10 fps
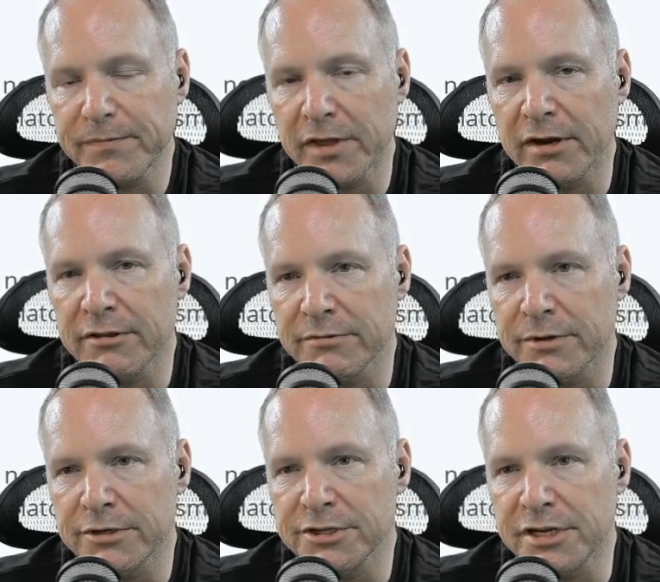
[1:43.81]
In other
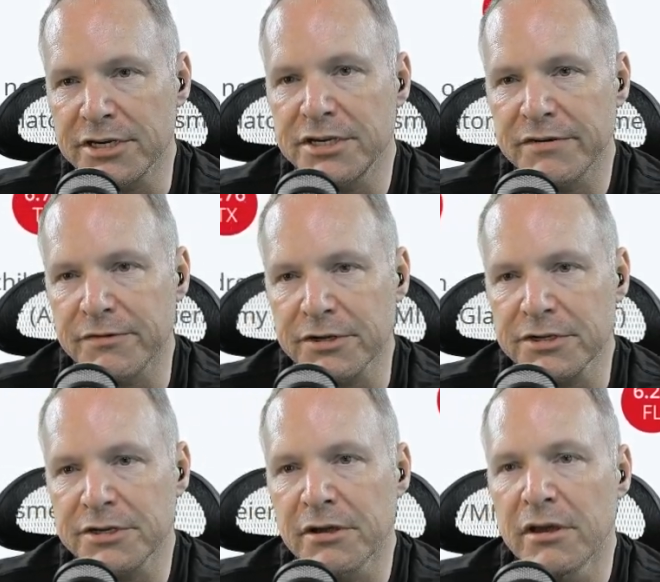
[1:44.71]
words, the
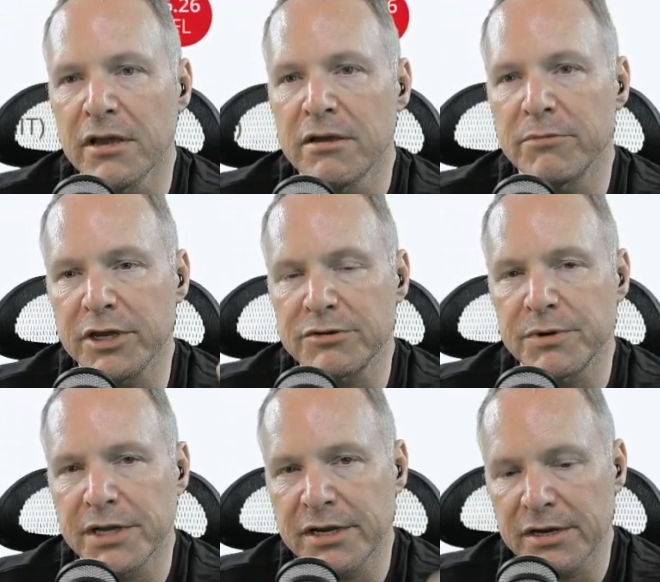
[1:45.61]
difference
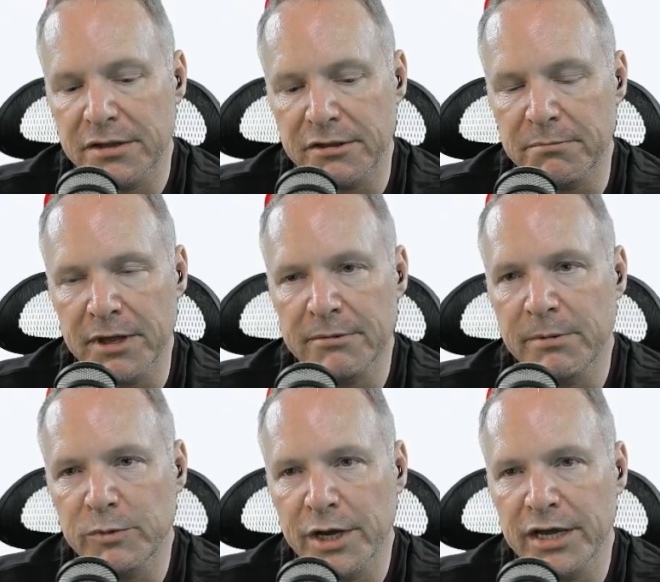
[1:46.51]
between the
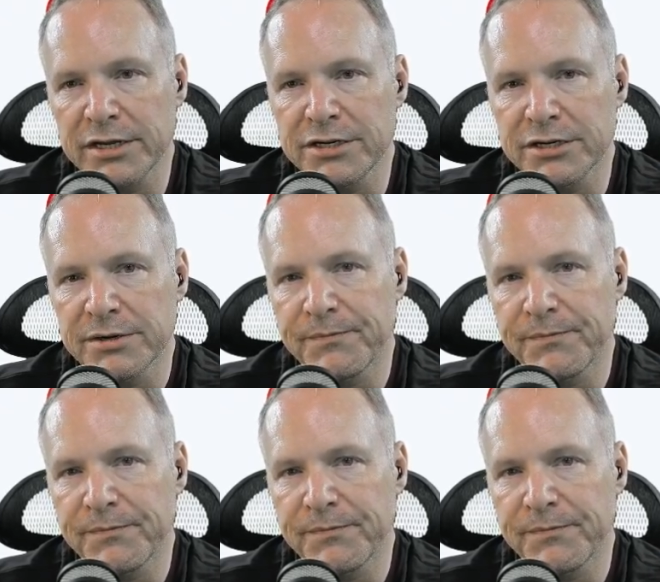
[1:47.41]
minimum wage